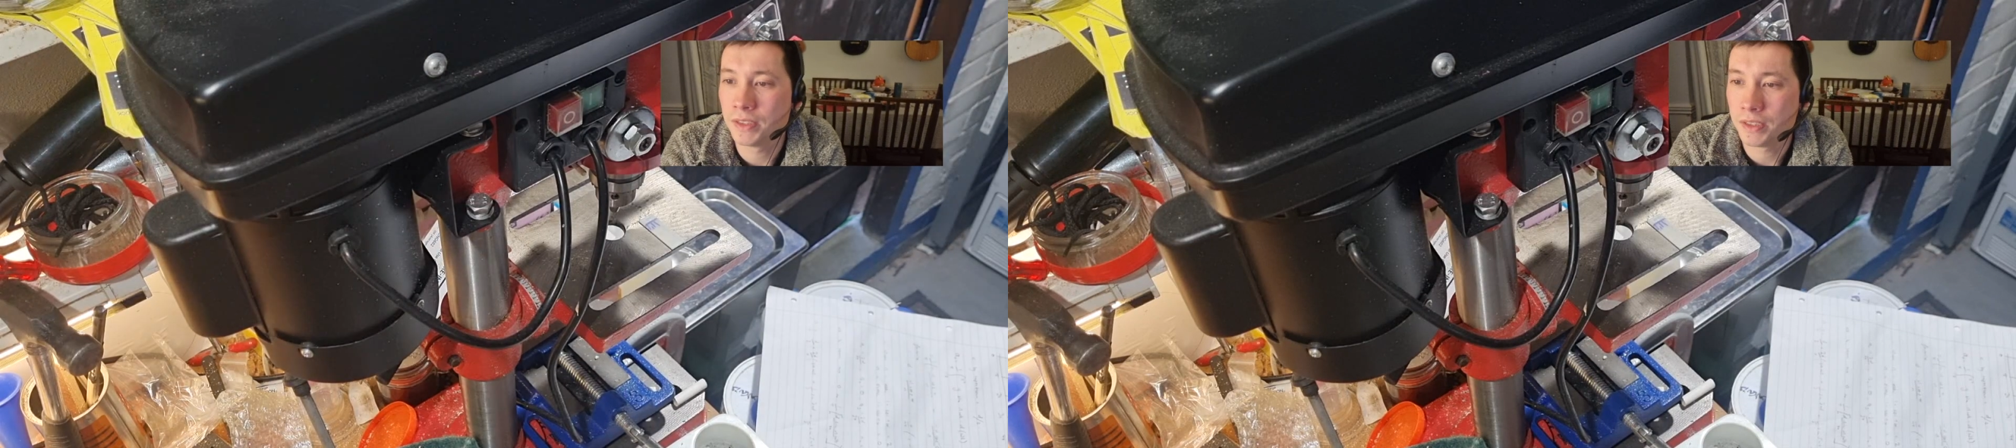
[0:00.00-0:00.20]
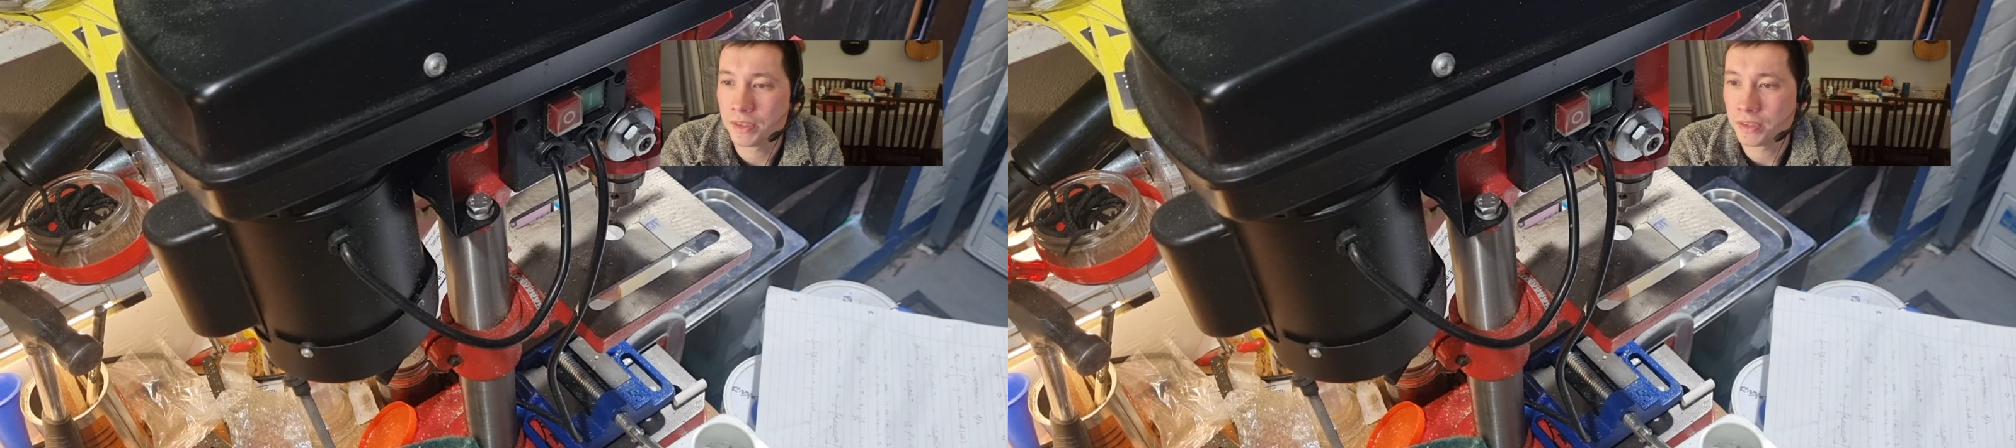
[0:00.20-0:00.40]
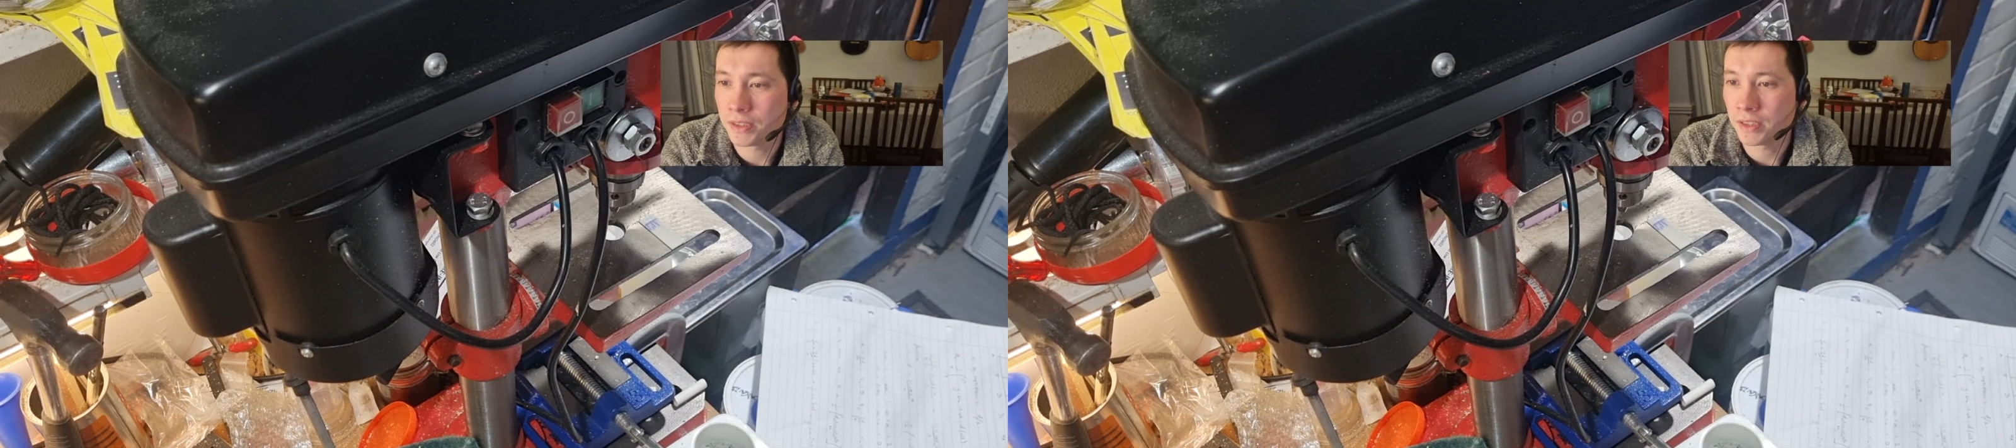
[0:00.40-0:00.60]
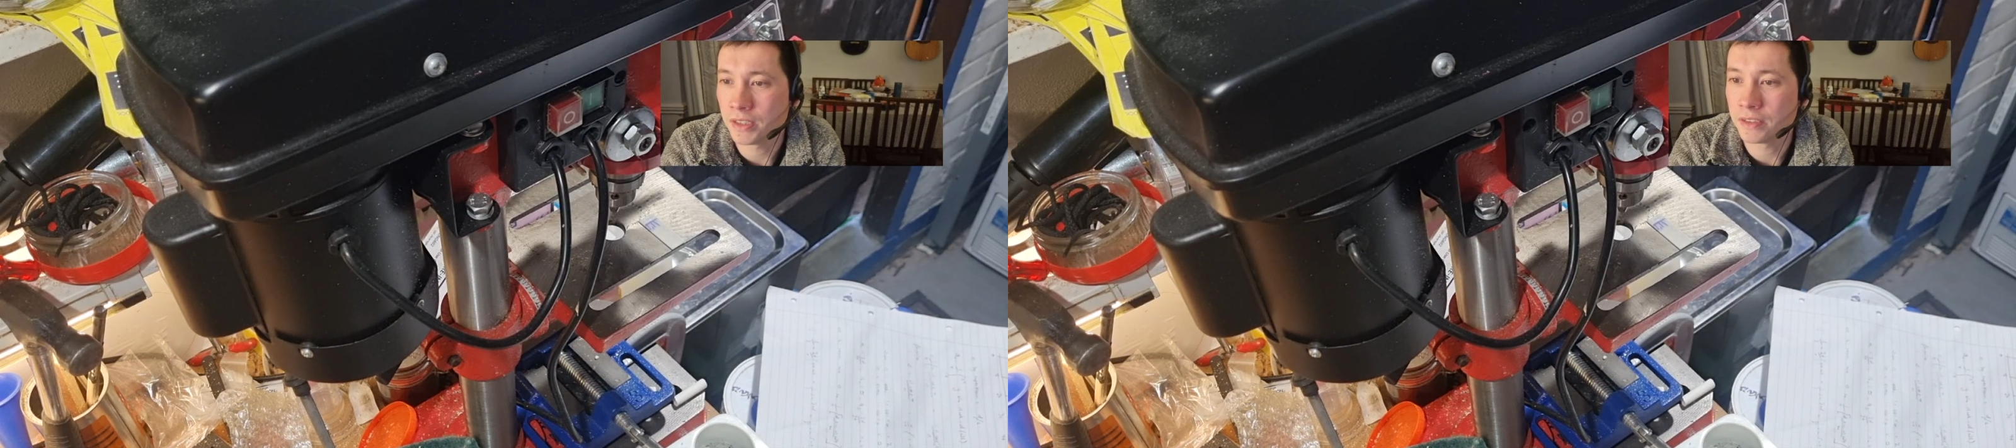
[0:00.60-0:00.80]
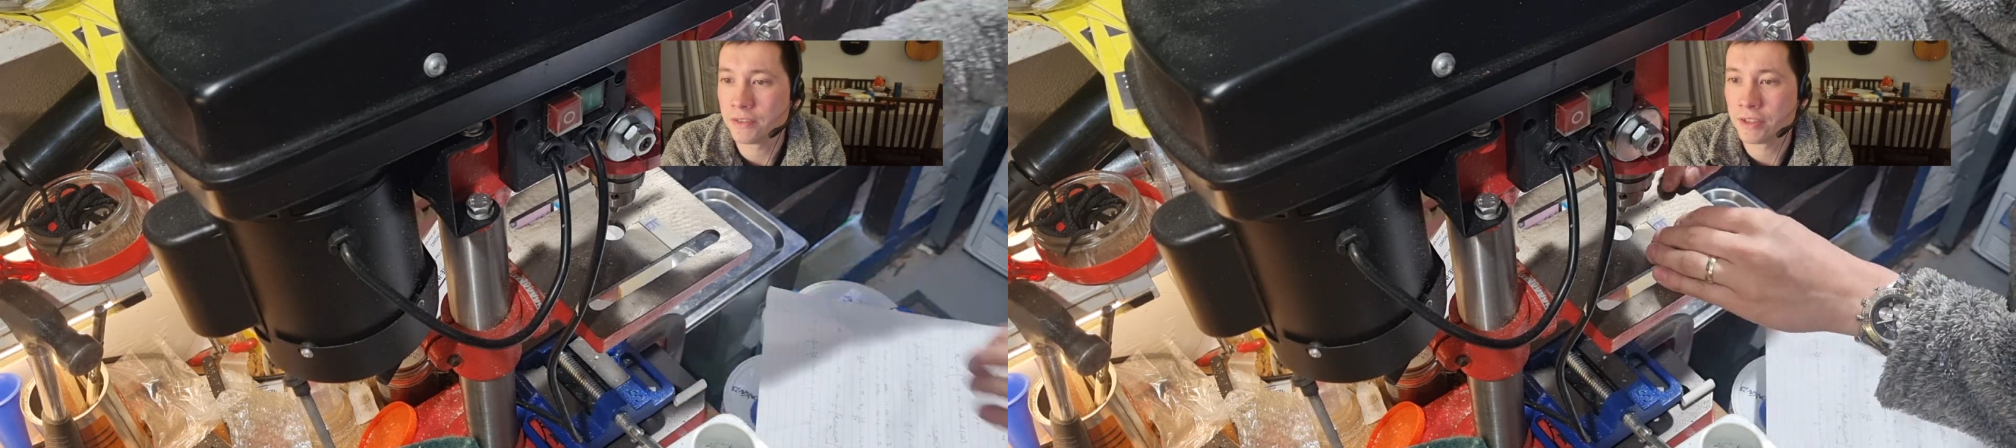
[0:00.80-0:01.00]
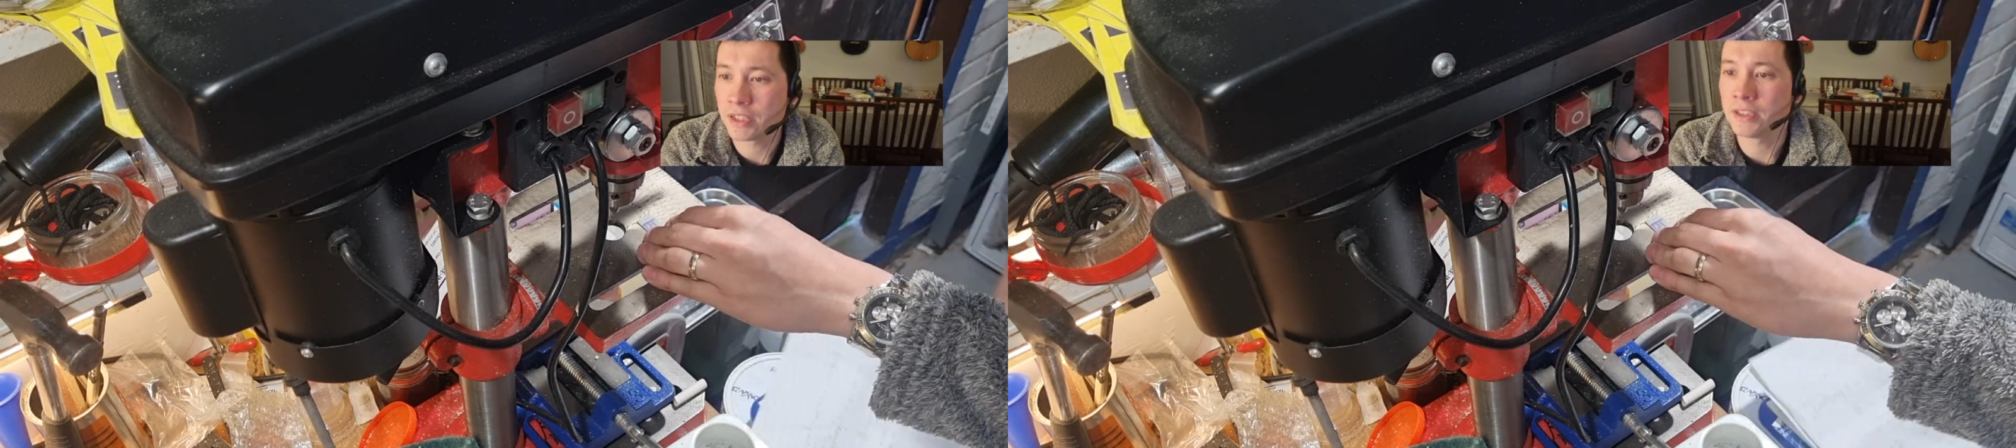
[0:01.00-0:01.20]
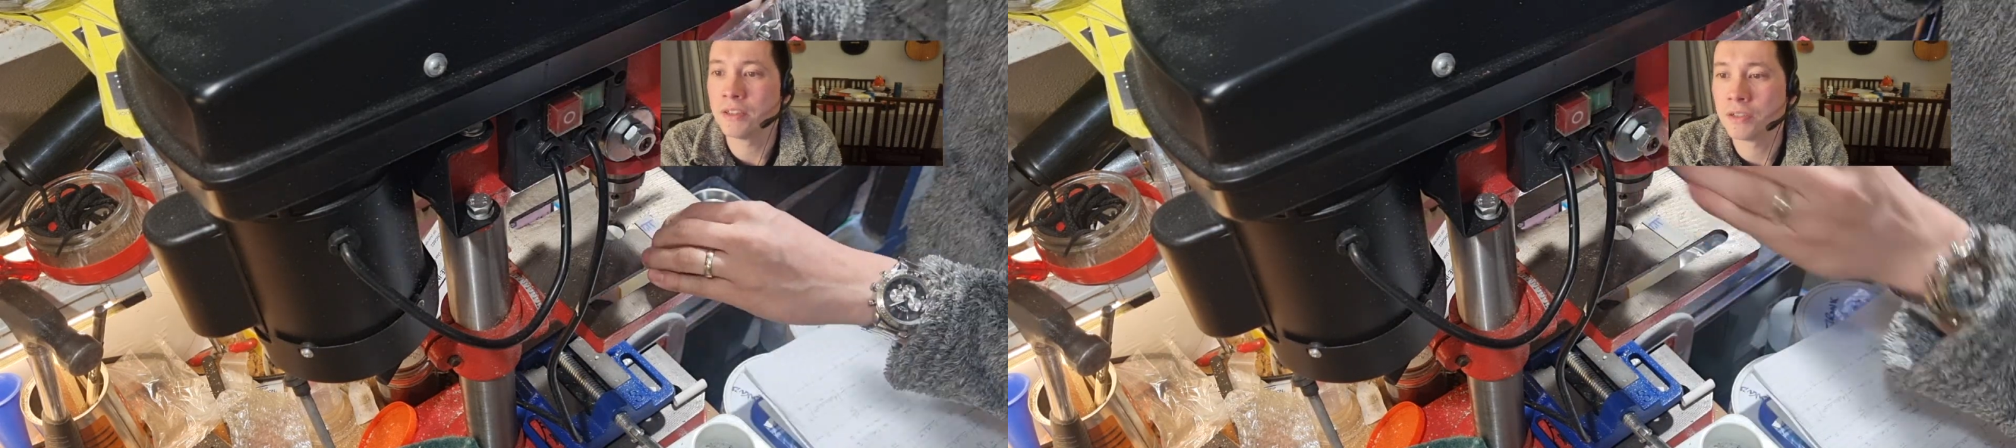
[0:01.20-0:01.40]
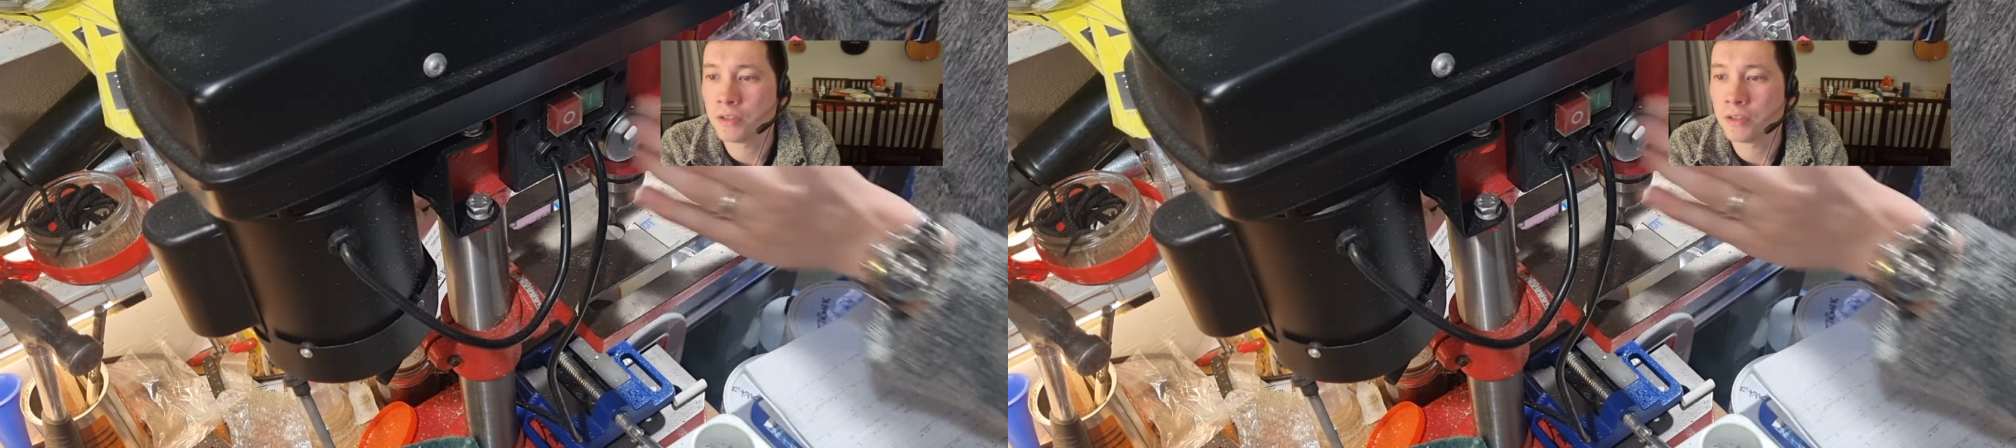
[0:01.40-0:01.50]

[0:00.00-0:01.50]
It's just a case of drilling those